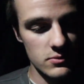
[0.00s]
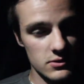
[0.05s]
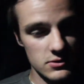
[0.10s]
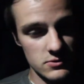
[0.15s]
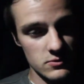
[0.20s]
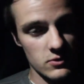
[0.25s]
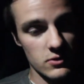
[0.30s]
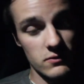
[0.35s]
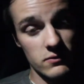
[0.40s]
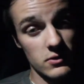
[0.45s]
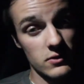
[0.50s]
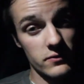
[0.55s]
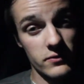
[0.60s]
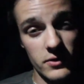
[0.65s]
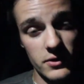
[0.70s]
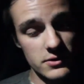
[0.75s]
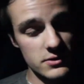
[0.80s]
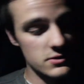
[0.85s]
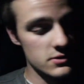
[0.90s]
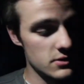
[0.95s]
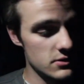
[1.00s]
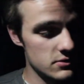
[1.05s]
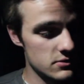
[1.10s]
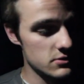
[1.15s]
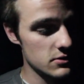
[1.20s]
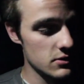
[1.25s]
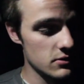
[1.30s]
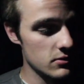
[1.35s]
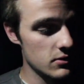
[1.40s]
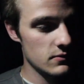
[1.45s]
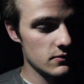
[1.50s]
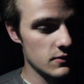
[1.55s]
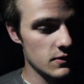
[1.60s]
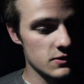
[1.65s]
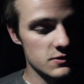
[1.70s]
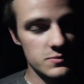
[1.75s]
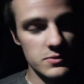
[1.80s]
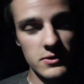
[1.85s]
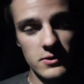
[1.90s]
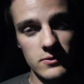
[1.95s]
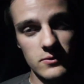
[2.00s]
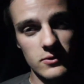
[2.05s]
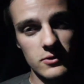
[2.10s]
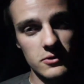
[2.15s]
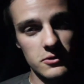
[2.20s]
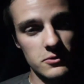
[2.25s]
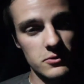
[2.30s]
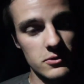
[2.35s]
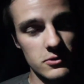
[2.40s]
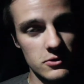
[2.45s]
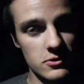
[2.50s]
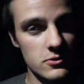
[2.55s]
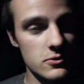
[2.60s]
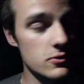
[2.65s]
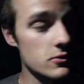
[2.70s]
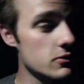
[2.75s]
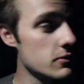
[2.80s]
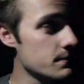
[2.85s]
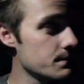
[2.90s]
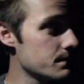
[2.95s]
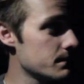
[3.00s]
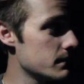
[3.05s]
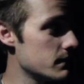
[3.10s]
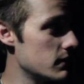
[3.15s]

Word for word: He's one of our friends now, so it's been really really cool